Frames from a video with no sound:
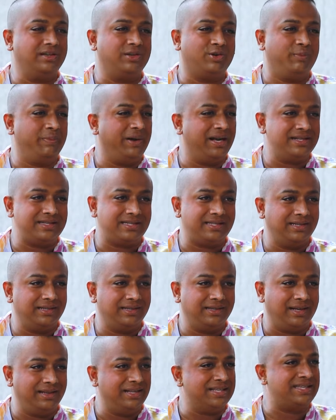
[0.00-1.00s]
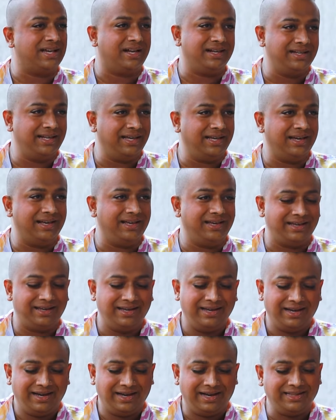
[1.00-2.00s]
the romance, the Sunday.
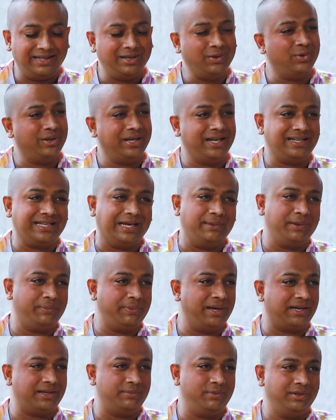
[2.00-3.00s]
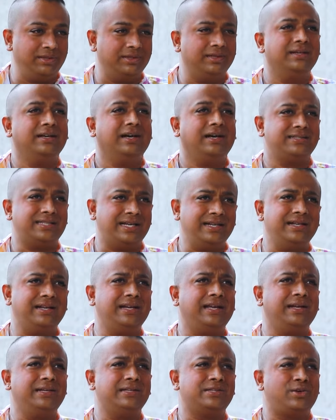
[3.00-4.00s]
That's the only time you Sunday,
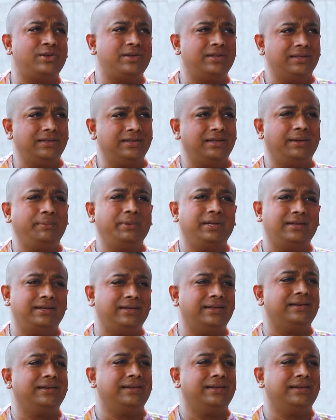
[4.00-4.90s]
I mean...